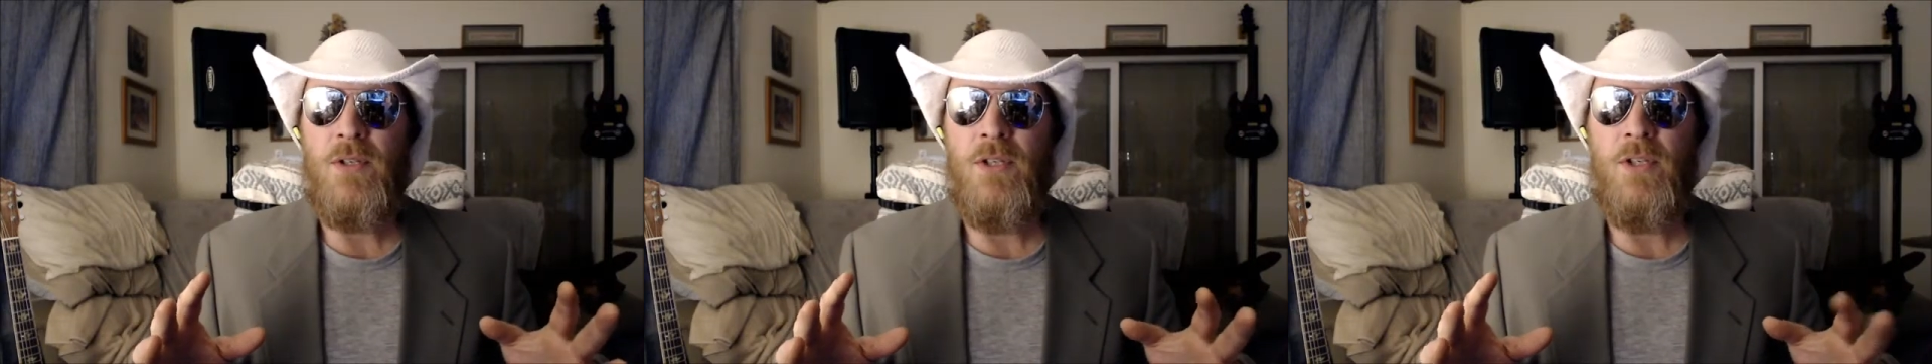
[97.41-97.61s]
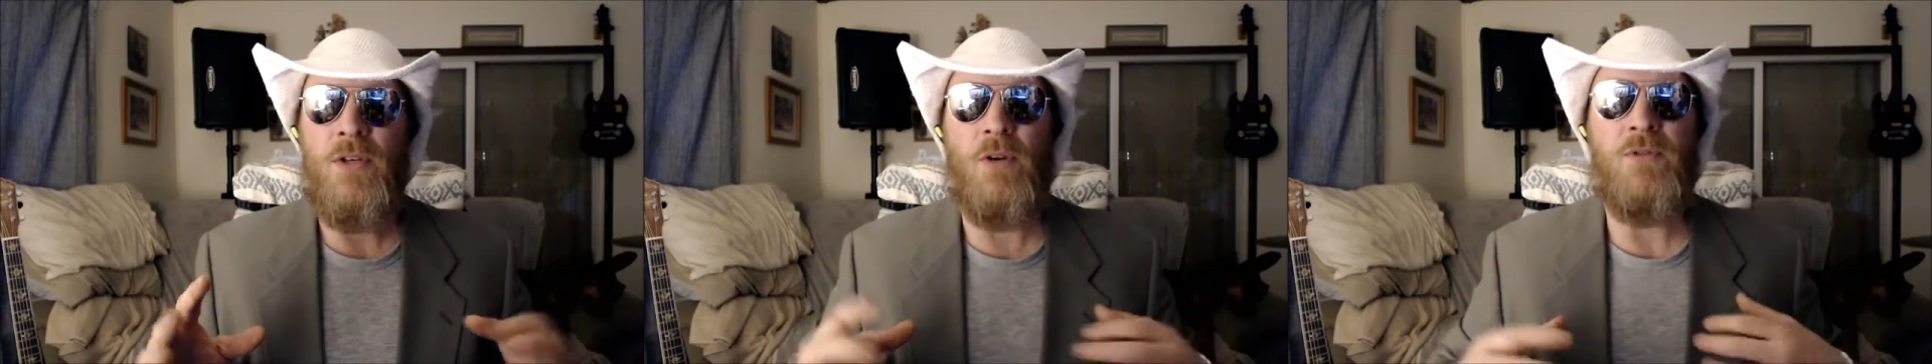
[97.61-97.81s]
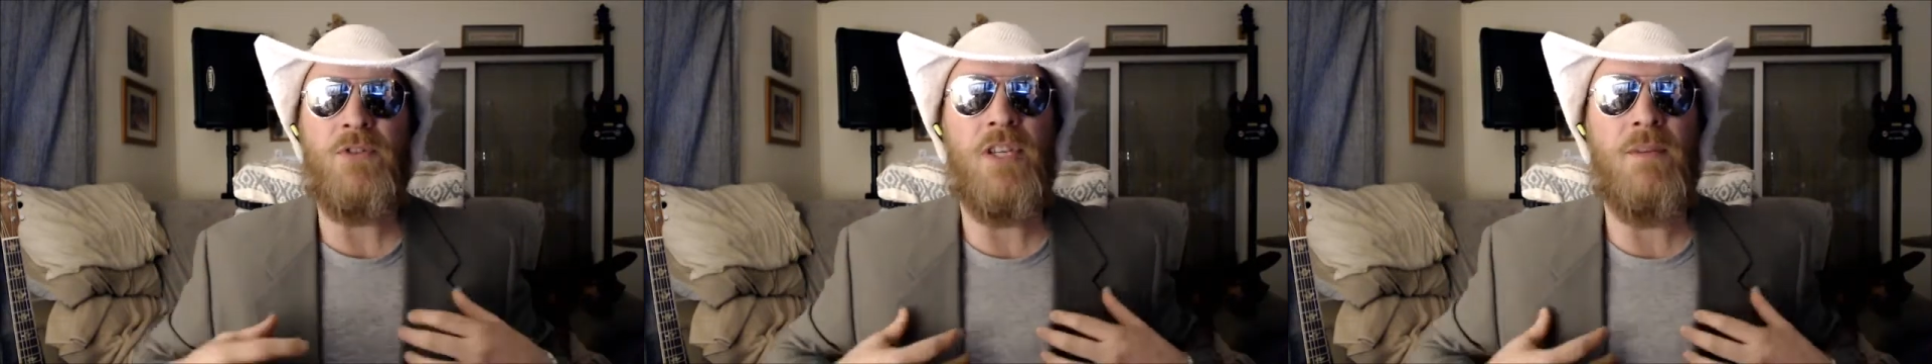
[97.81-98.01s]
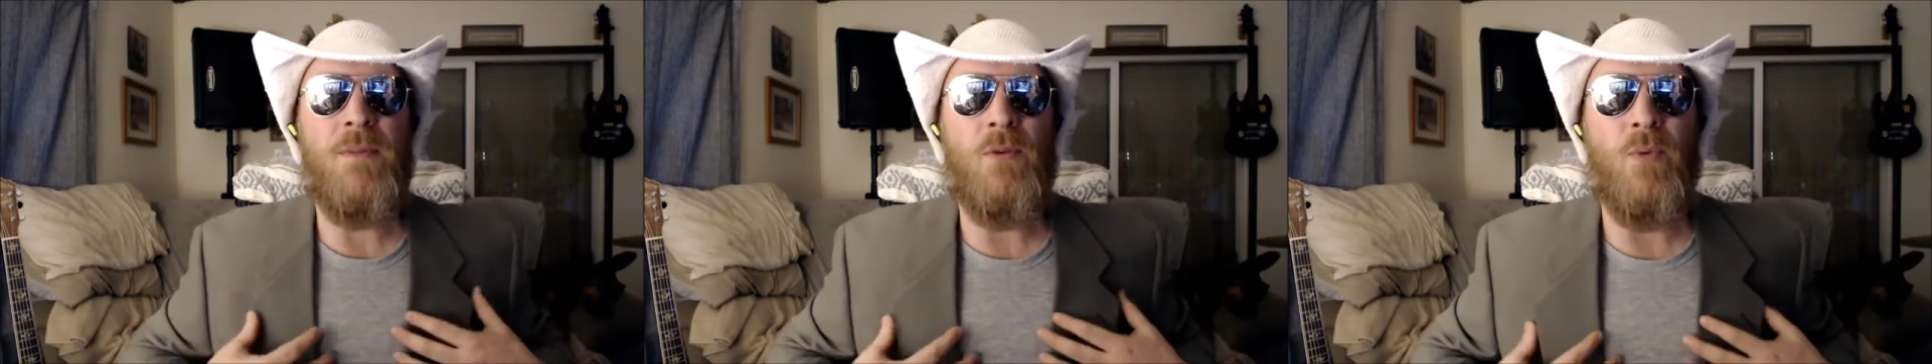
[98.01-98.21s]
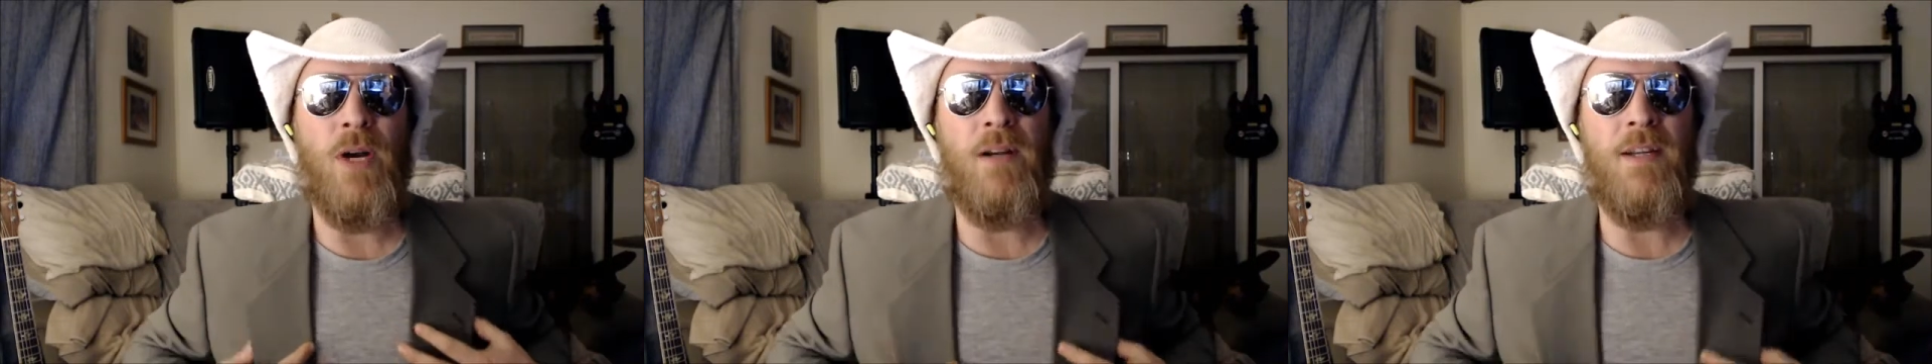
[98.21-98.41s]
You don't see me
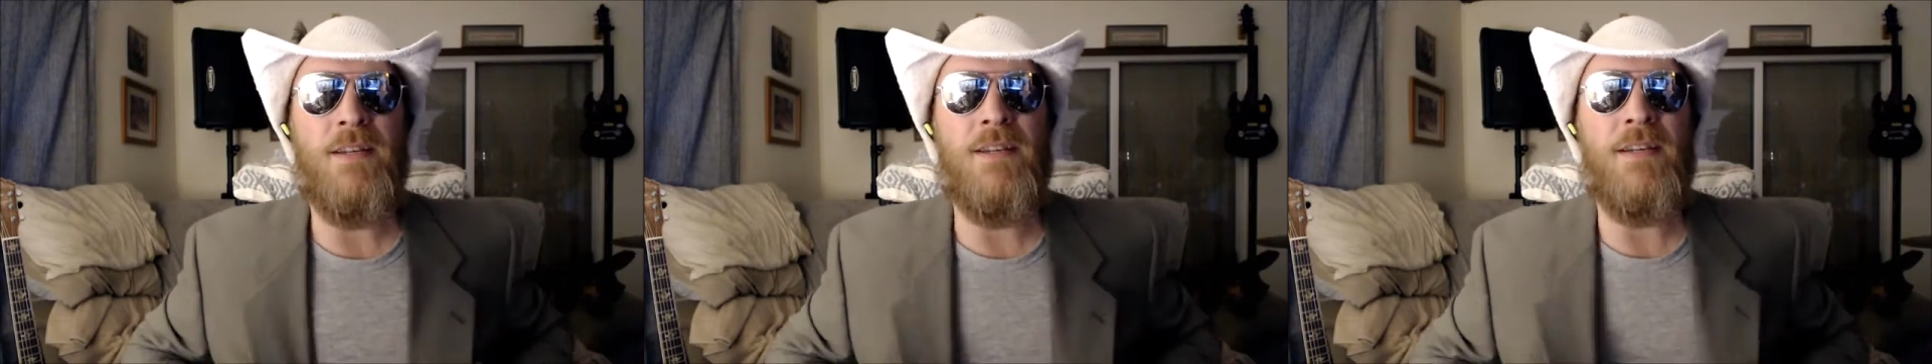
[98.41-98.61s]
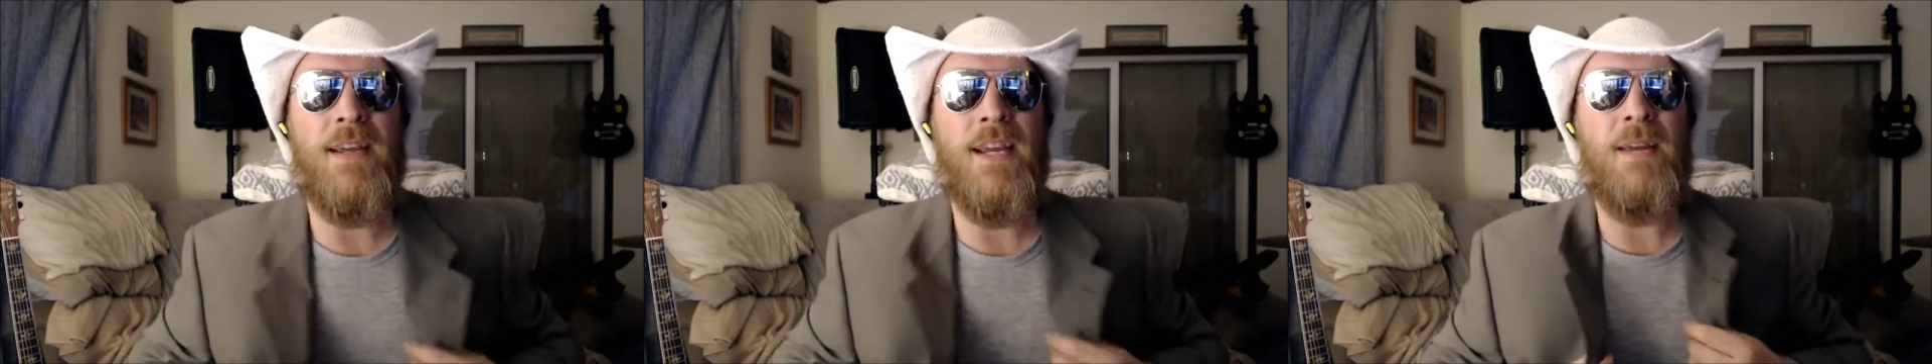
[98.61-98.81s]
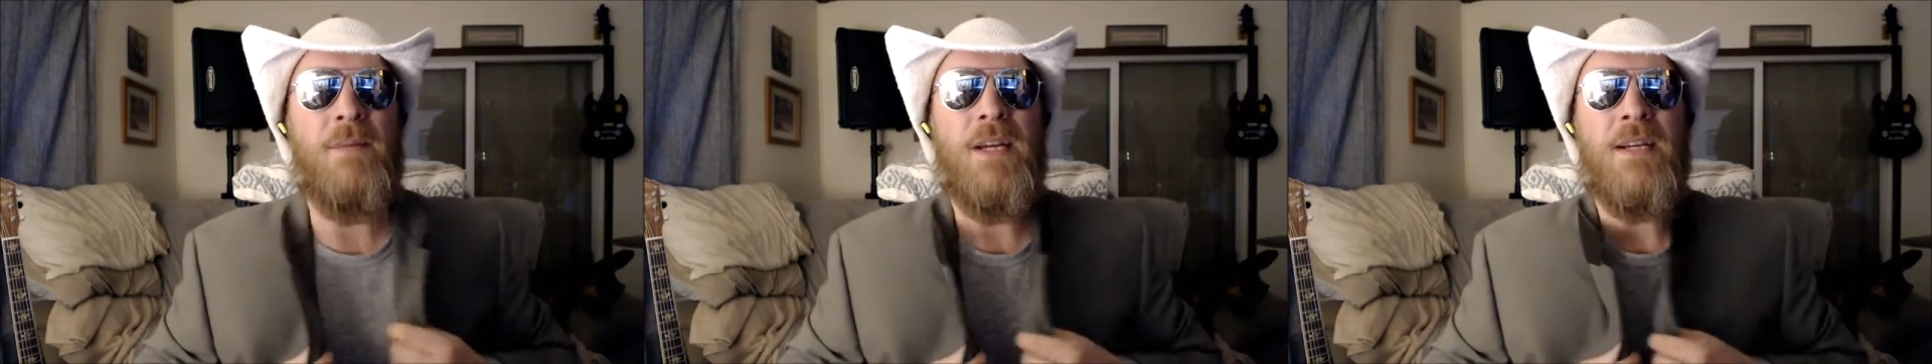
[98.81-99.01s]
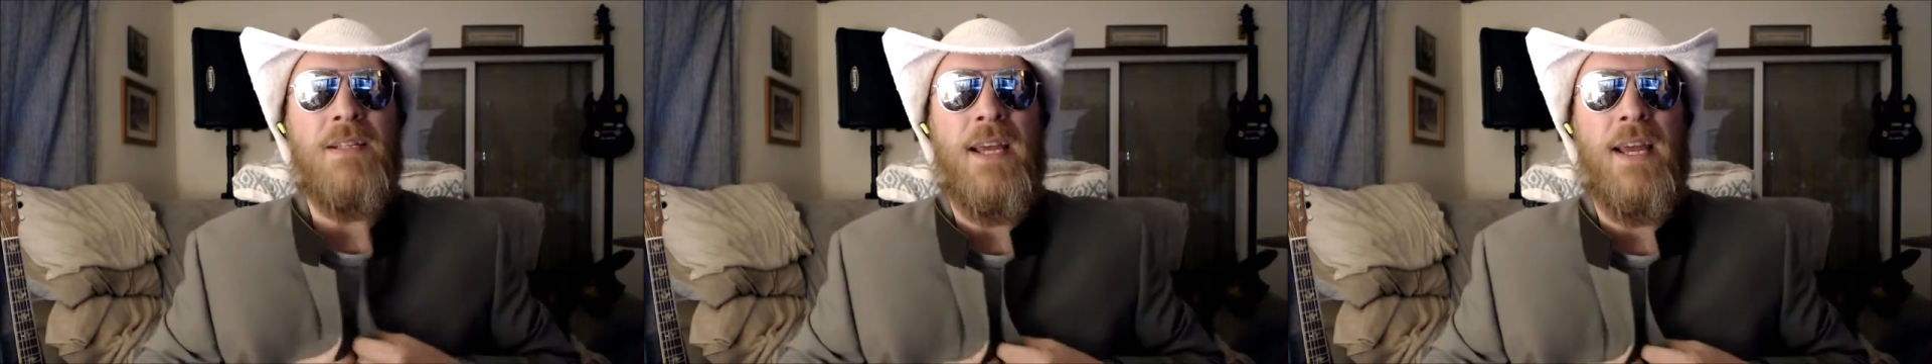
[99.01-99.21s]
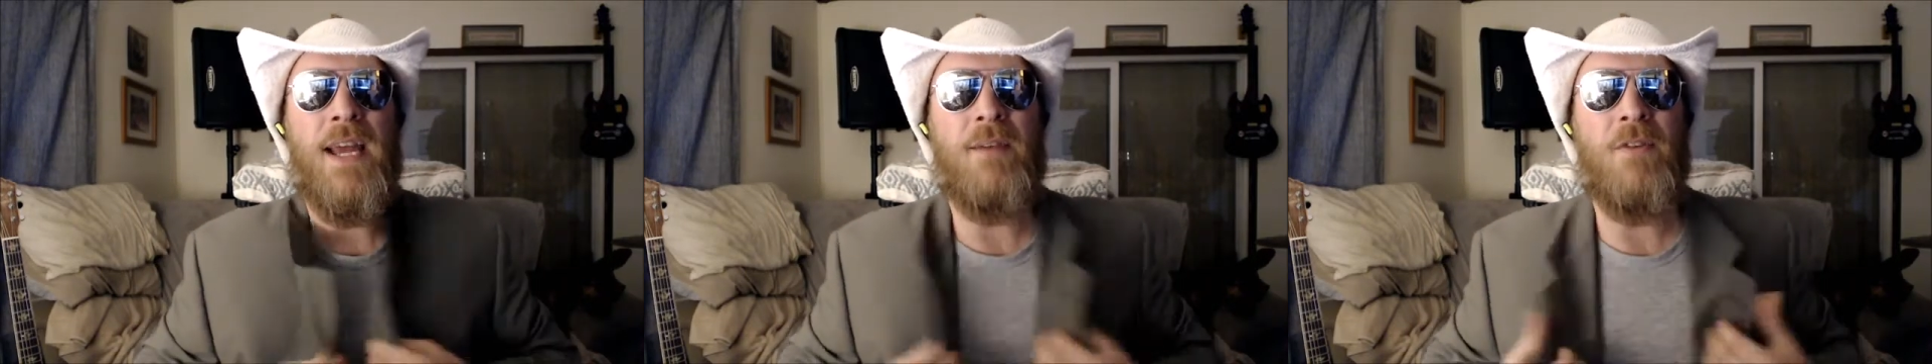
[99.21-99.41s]
wearing it today because
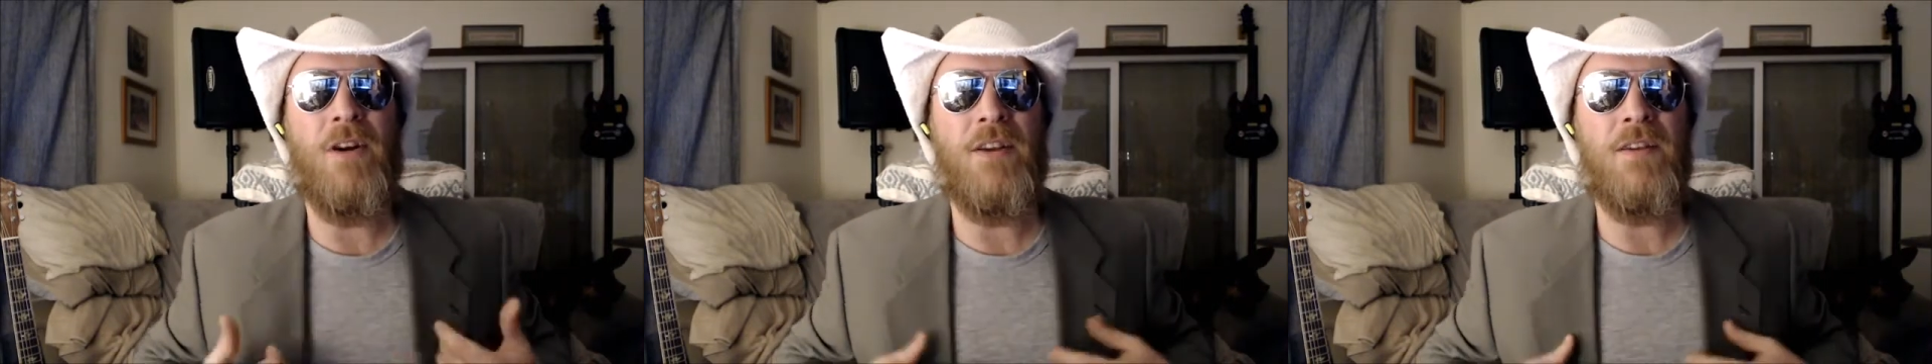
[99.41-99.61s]
I have on